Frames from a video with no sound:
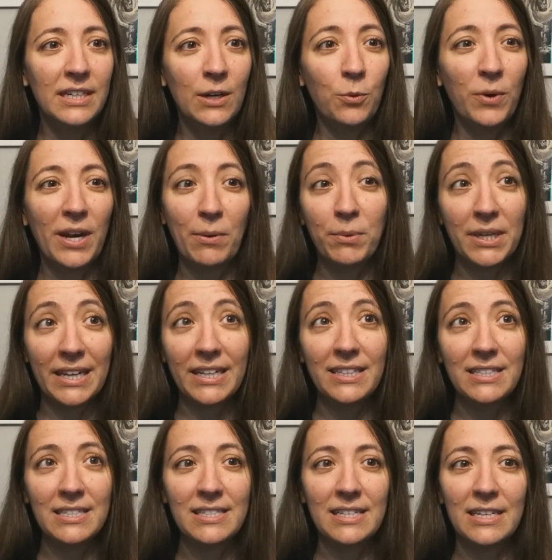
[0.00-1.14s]
what I would like
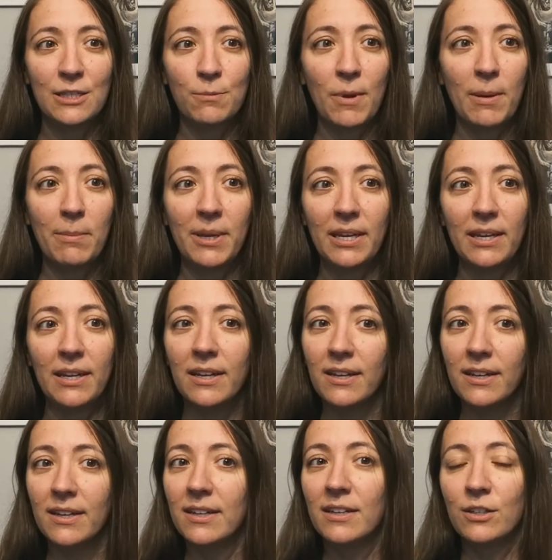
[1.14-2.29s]
to see is maybe
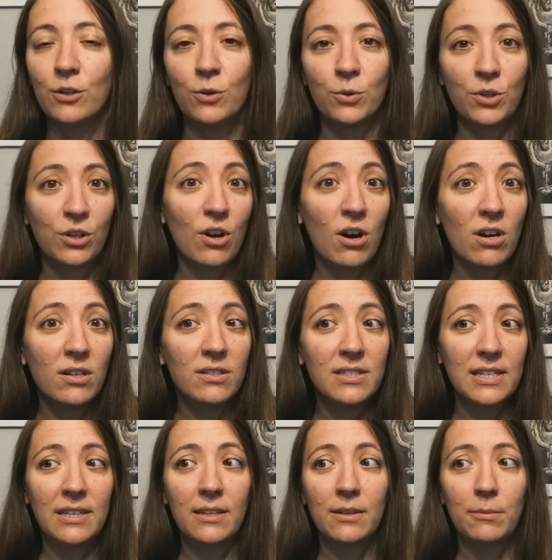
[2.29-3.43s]
go to cons
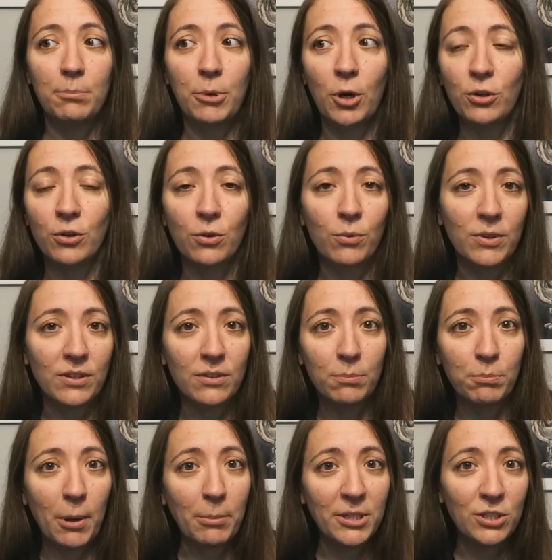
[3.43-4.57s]
and partner with
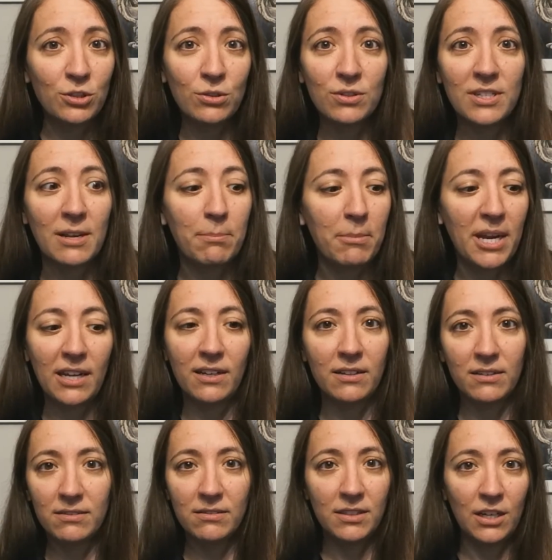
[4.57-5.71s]
publishers and make,
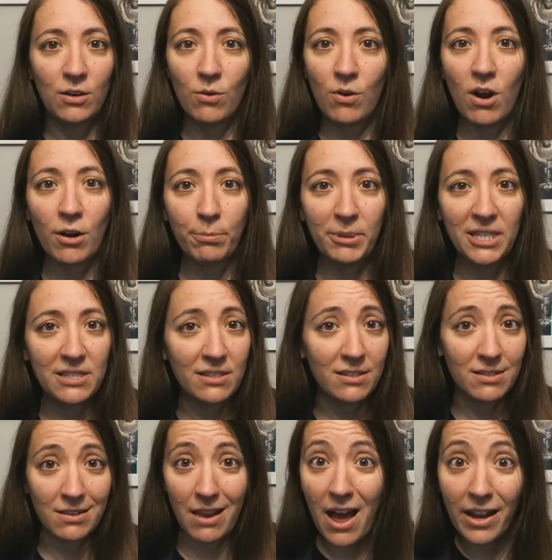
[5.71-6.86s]
art pieces
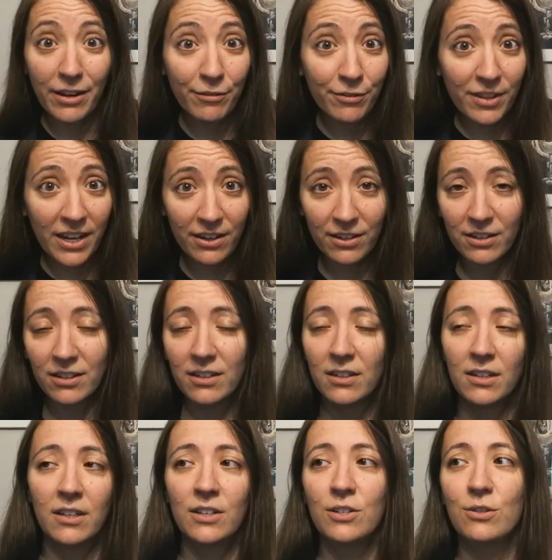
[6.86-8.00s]
live there
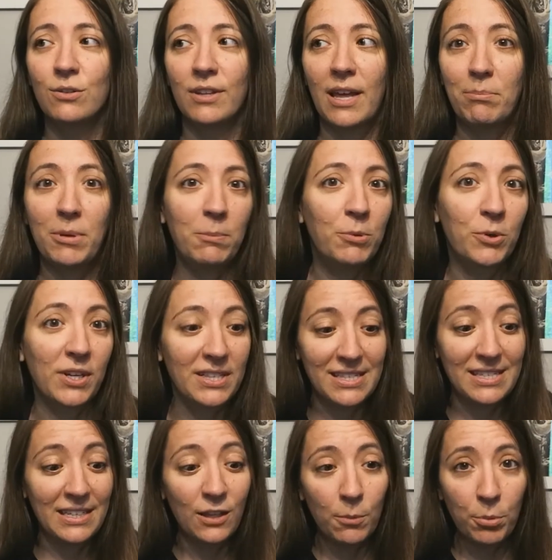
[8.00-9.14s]
so that people can
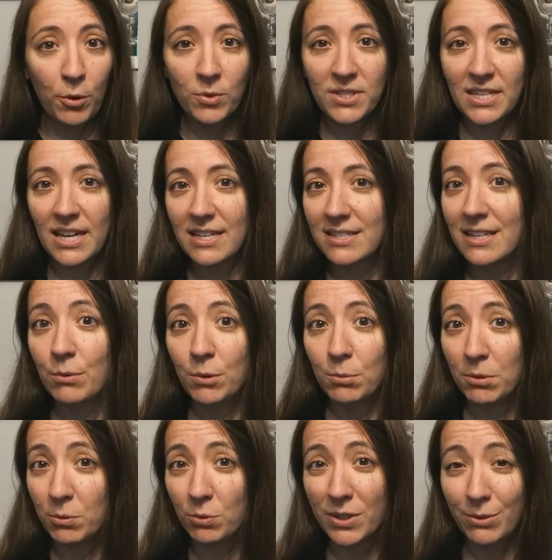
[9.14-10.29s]
see the process. That would be
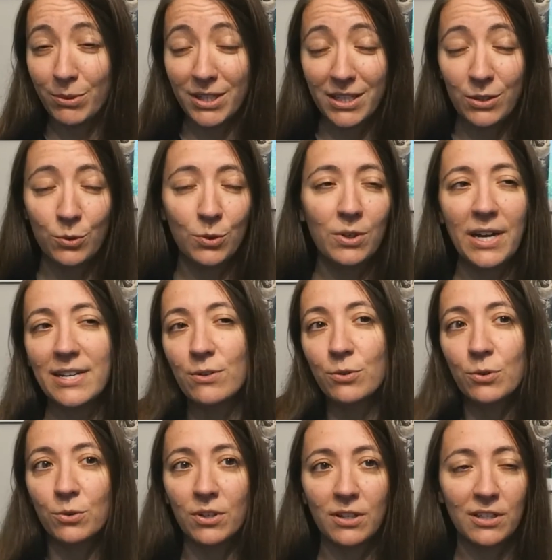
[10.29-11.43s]
really, really cool. I don't
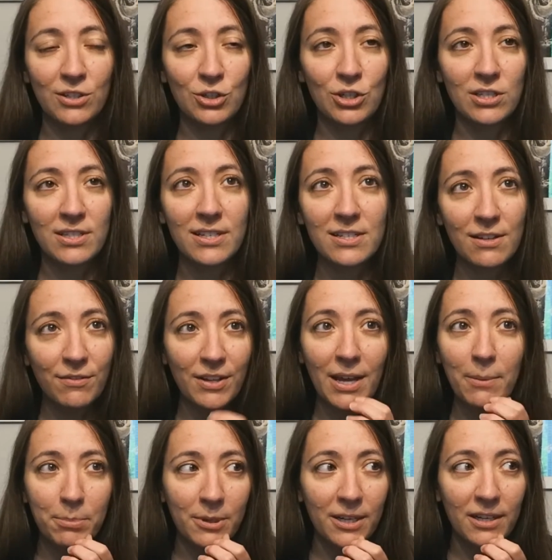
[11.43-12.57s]
know the logistics of
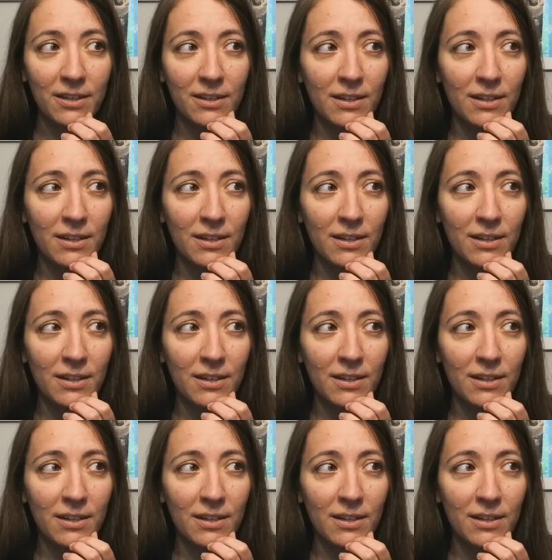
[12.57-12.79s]
that, but